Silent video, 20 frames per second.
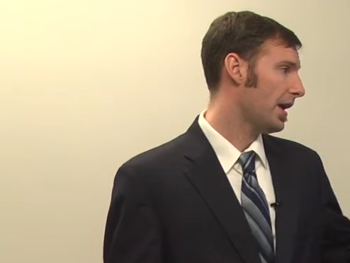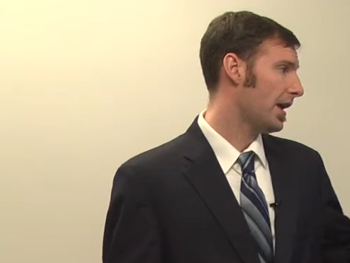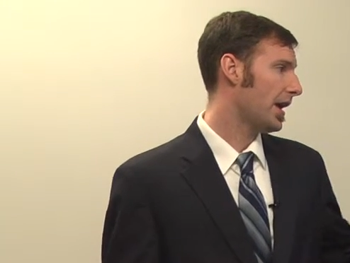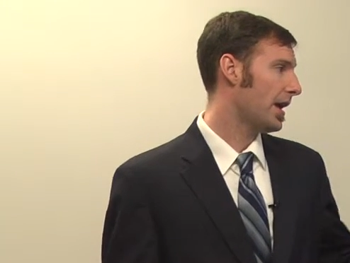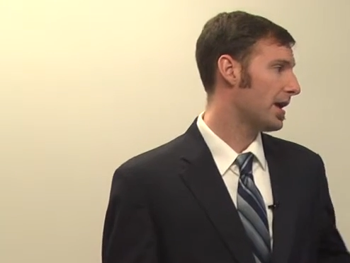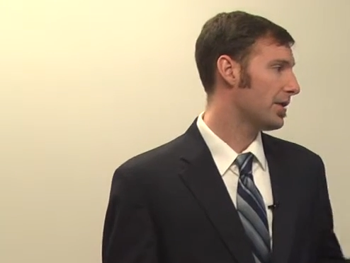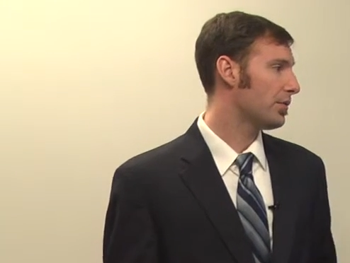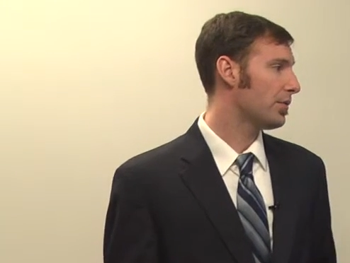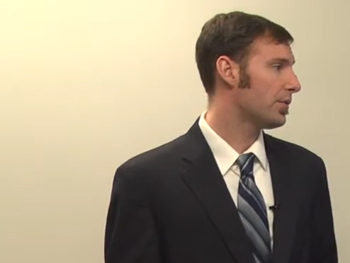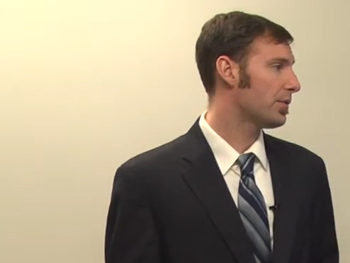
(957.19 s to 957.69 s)

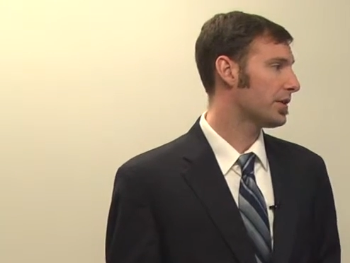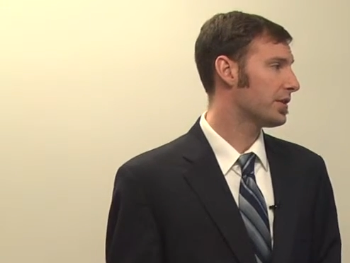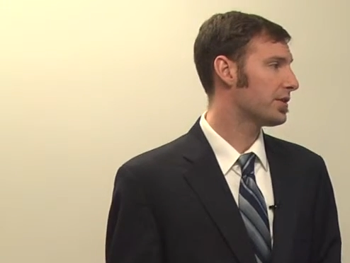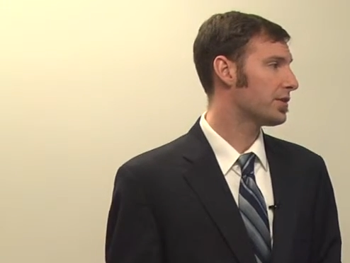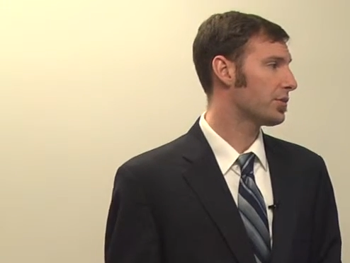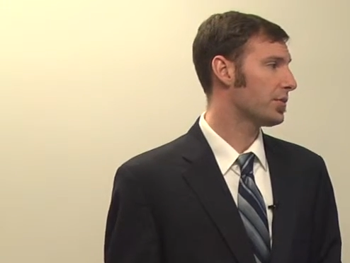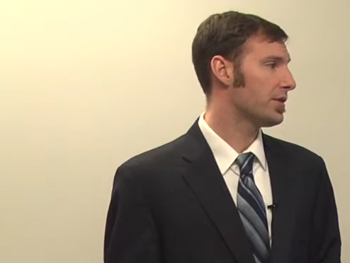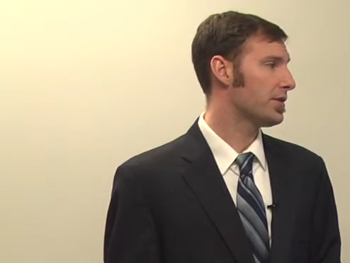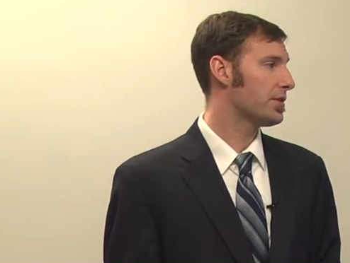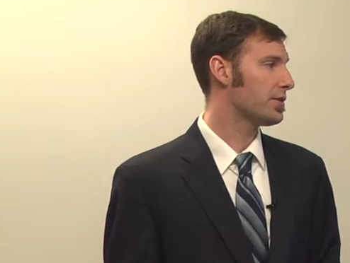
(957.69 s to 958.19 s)
And we wanted
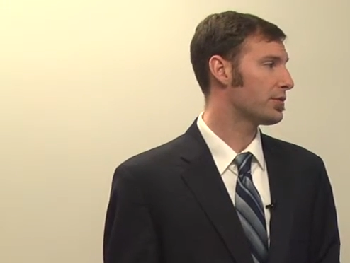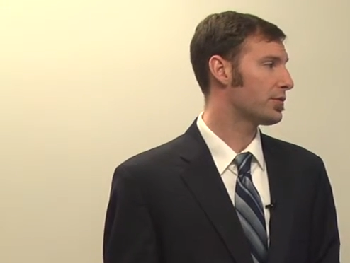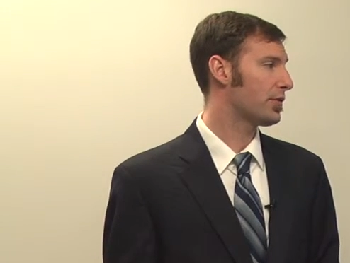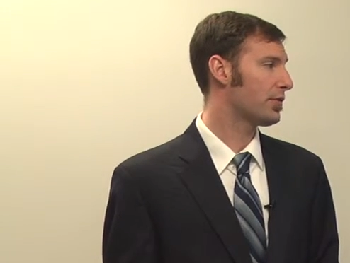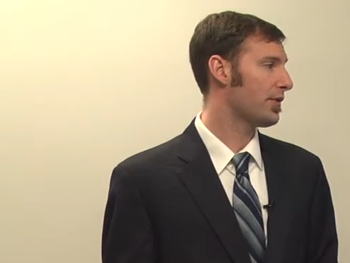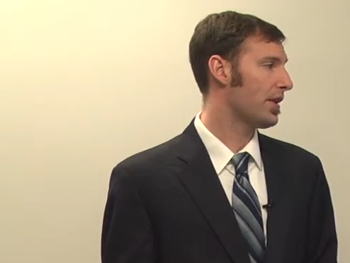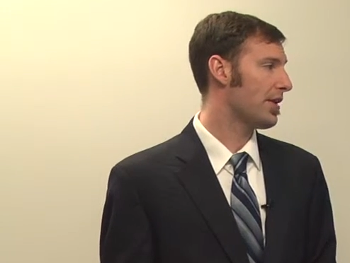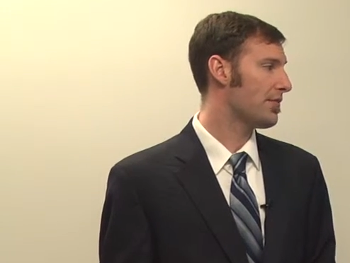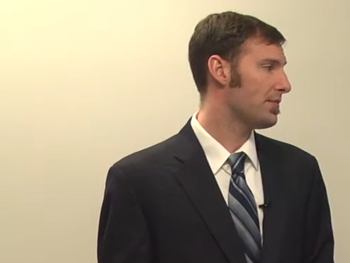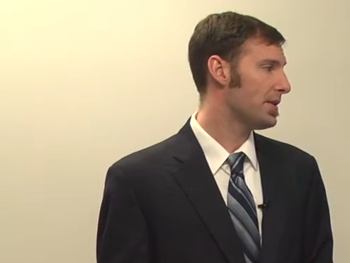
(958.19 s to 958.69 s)
to run those for
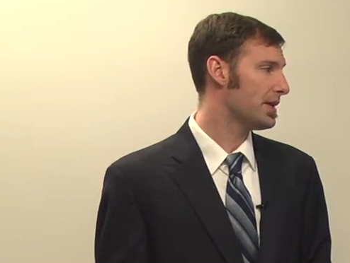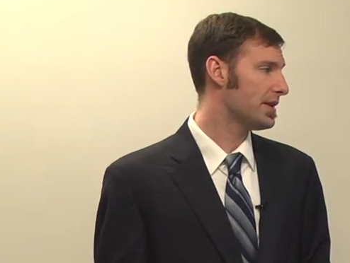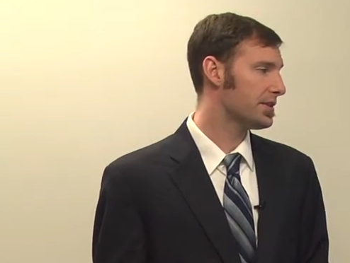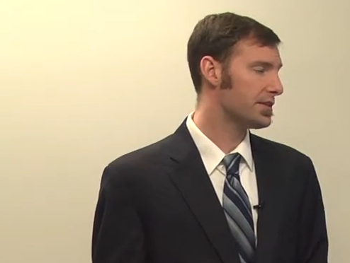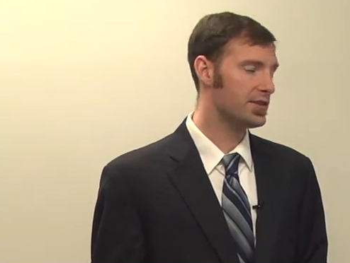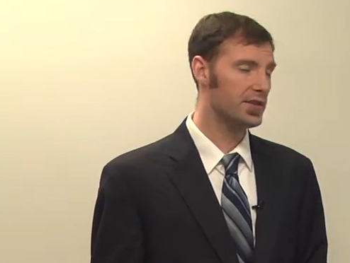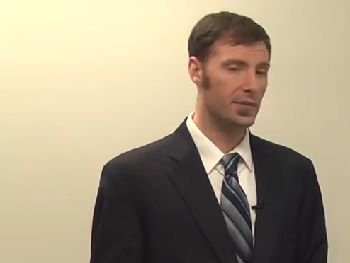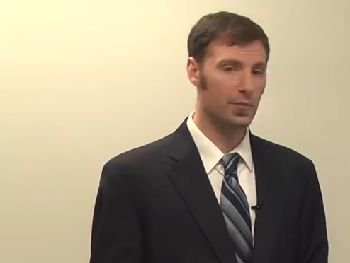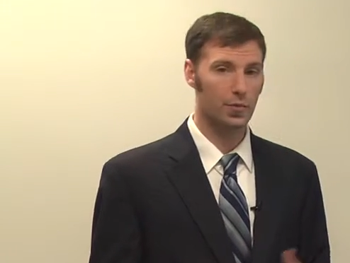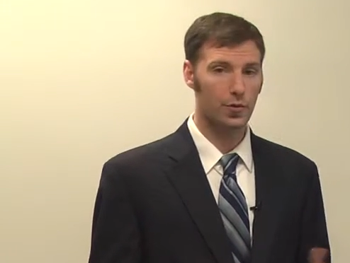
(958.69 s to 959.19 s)
5
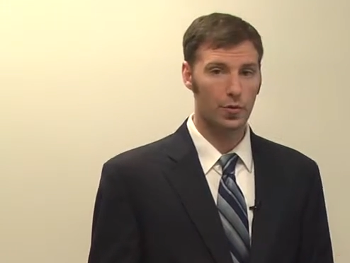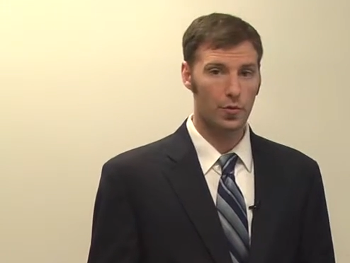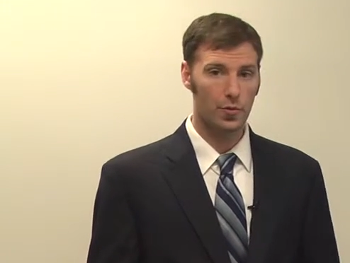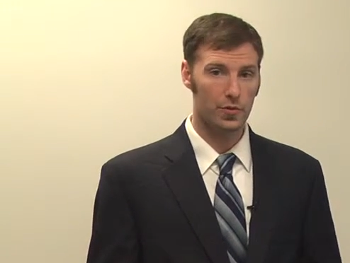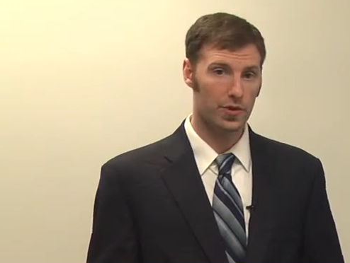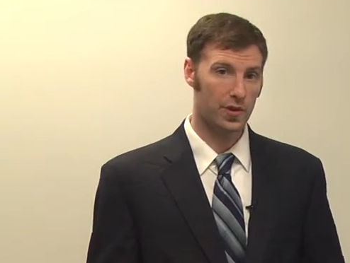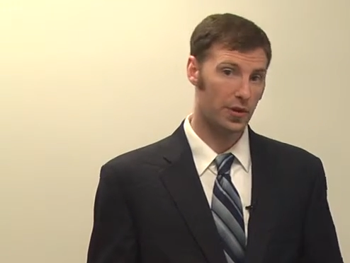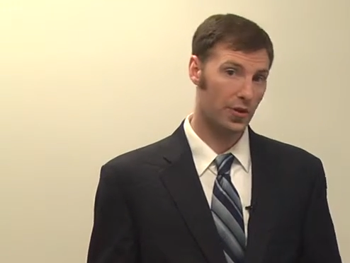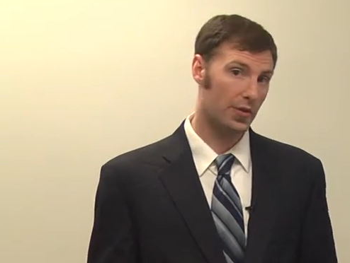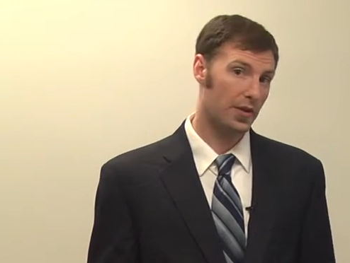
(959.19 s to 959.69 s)
minutes and
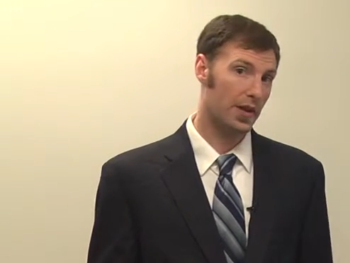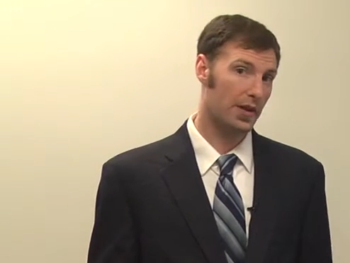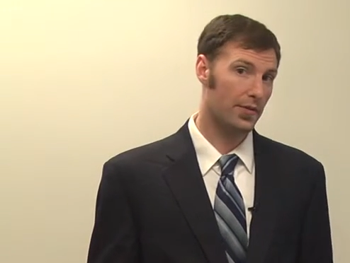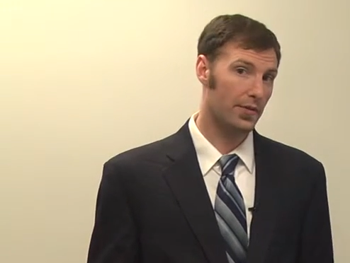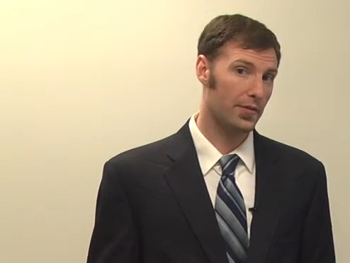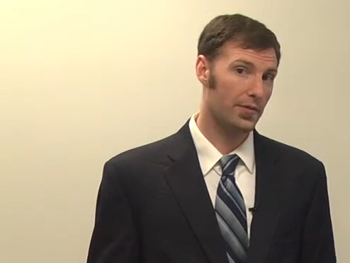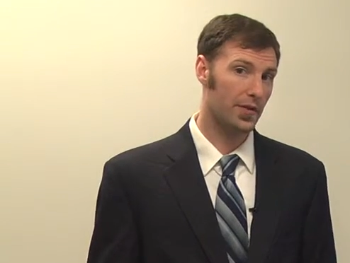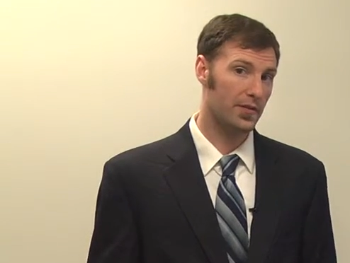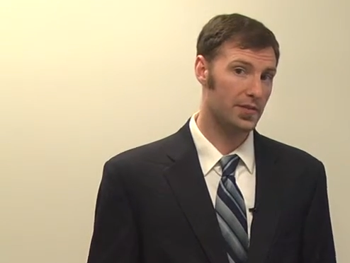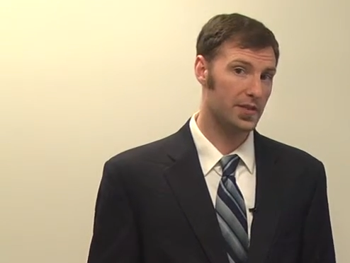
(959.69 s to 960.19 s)
record the current
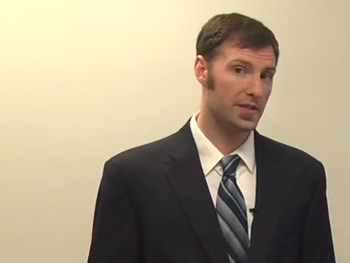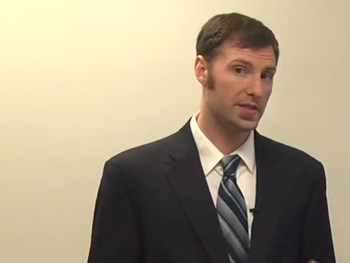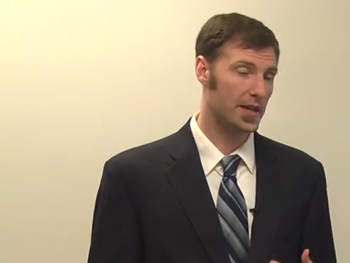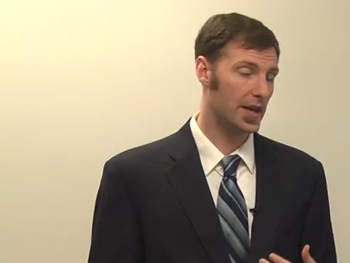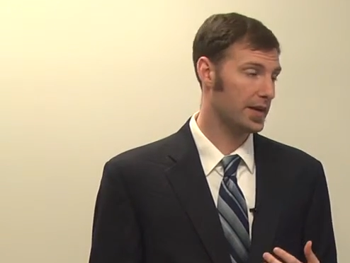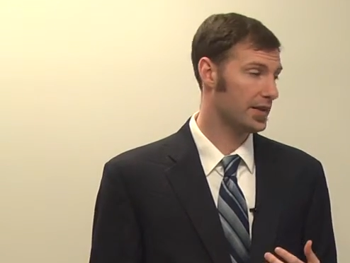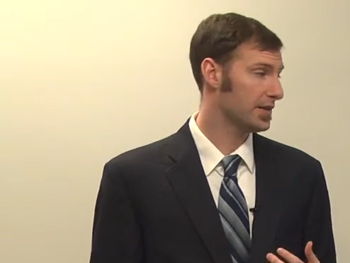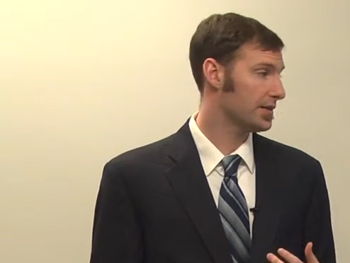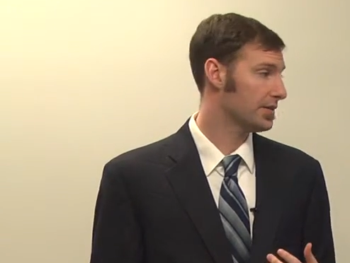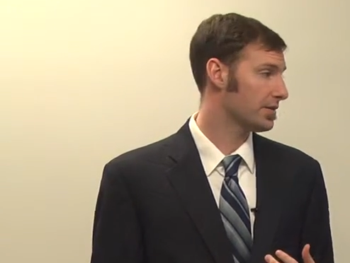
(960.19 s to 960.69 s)
every 50
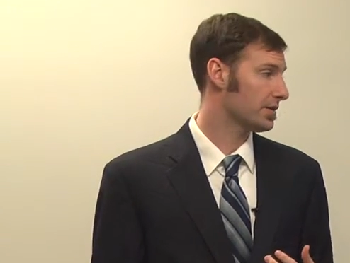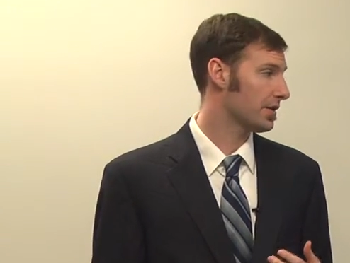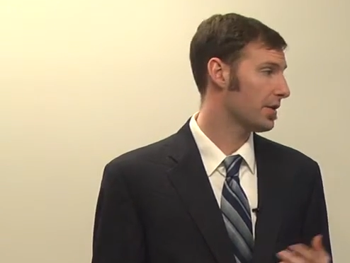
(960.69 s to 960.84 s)
seconds